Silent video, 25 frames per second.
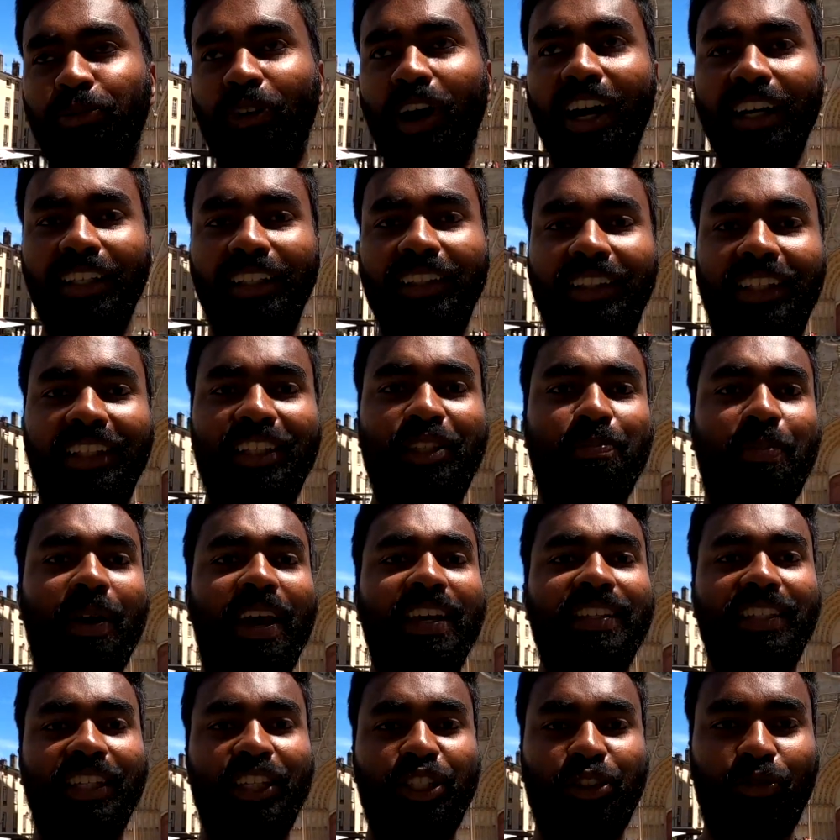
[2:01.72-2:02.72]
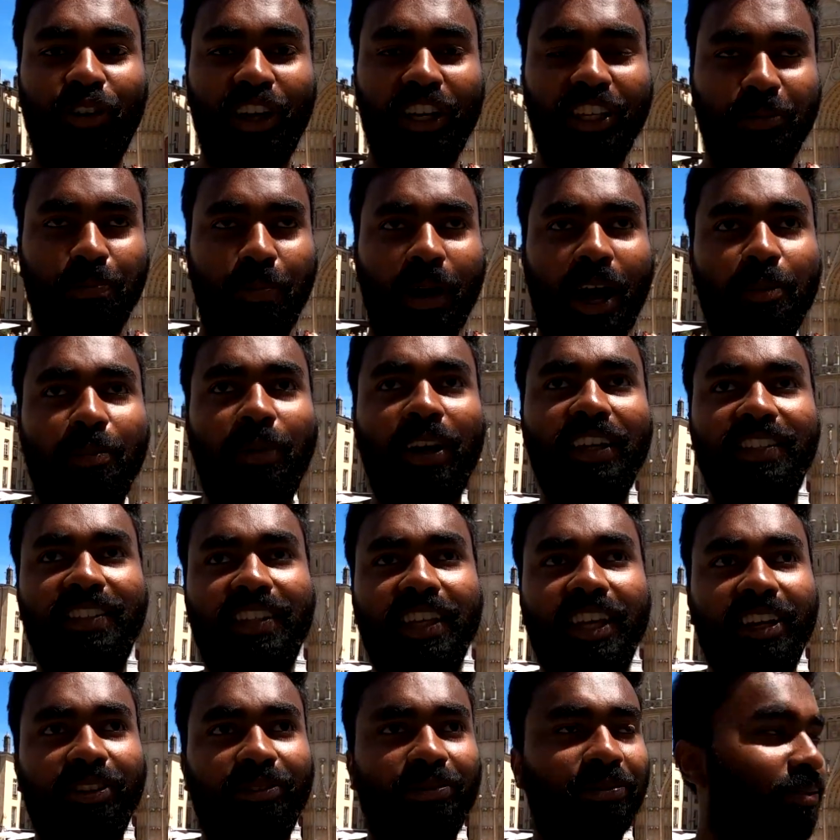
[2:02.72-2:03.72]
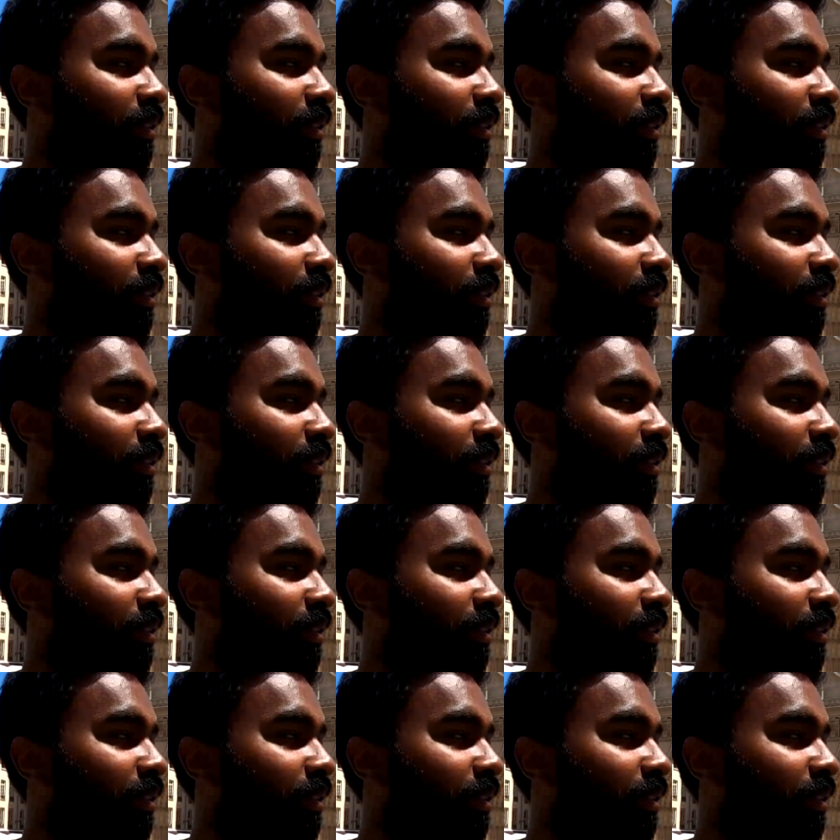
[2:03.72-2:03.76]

find these passageways by myself.